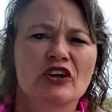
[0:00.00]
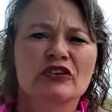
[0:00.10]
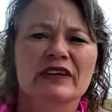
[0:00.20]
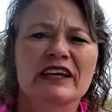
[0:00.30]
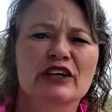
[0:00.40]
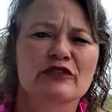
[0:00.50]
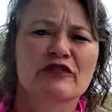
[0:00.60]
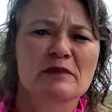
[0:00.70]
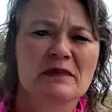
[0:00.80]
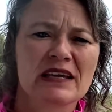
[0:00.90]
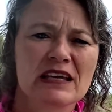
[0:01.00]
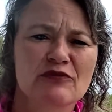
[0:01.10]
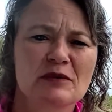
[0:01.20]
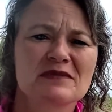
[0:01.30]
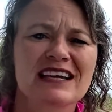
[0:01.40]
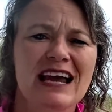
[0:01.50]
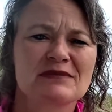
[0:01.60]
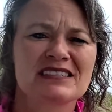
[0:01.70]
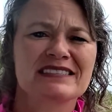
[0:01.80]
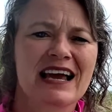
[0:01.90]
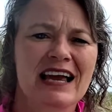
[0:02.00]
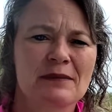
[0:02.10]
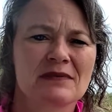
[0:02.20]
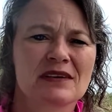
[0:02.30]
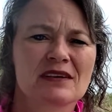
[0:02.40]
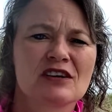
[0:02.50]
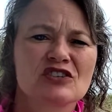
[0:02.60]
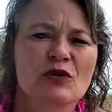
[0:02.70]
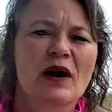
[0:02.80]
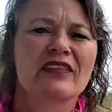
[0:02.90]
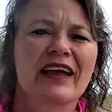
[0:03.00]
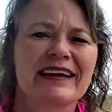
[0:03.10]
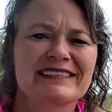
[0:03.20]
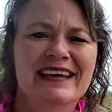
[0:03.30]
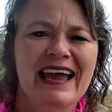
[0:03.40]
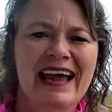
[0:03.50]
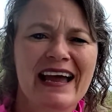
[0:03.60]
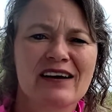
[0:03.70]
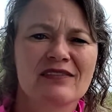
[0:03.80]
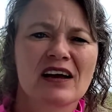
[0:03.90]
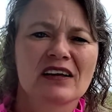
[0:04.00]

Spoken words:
You'll hear from me from time to time, so I like to have